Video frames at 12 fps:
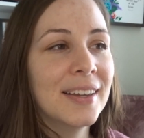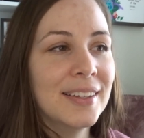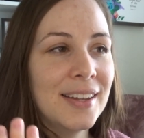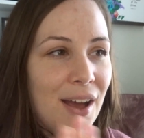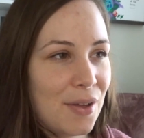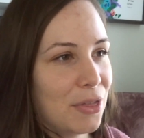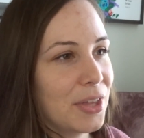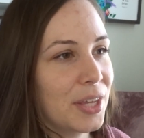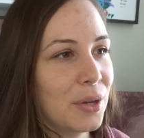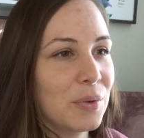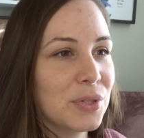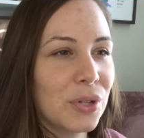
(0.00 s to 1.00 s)
not
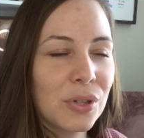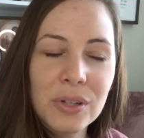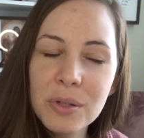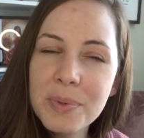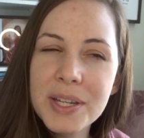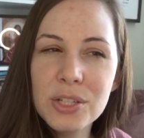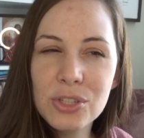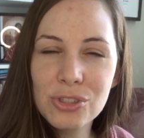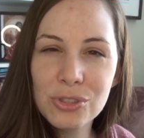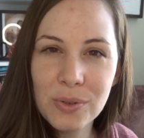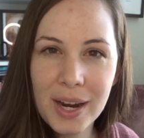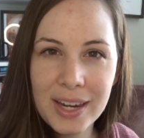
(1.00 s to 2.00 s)
think it was a little bit
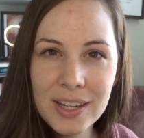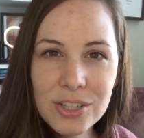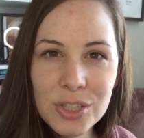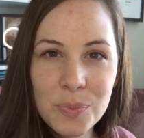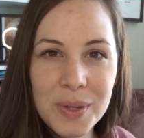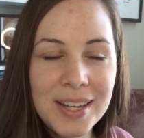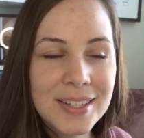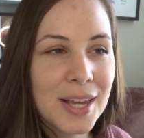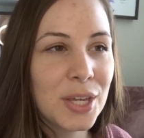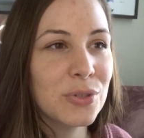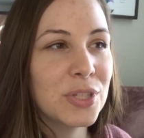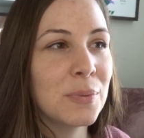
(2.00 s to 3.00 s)
strange because
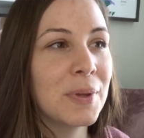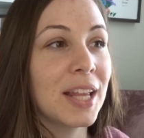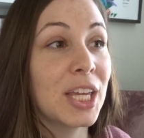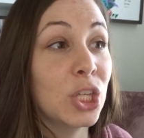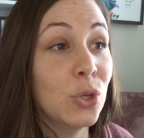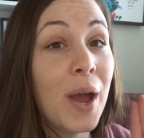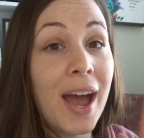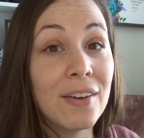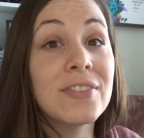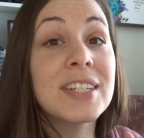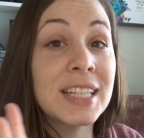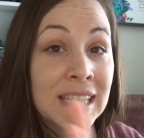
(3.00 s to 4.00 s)
I used to be like, you
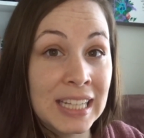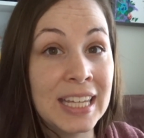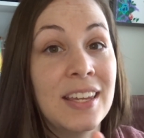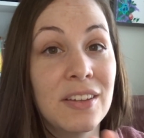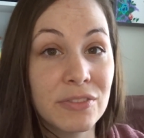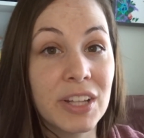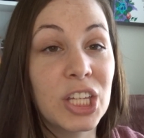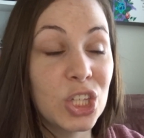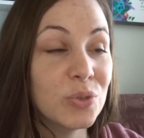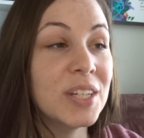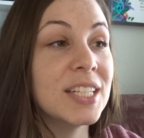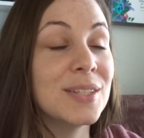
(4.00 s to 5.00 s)
have to leave, like
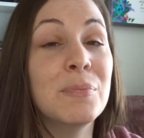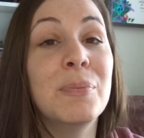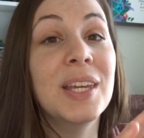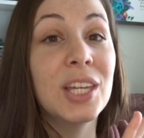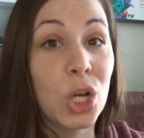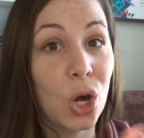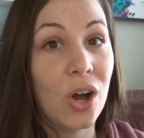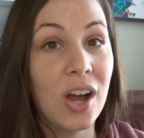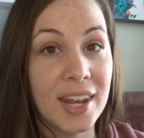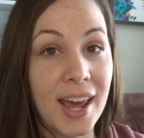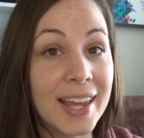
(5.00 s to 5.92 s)
you need to be gone.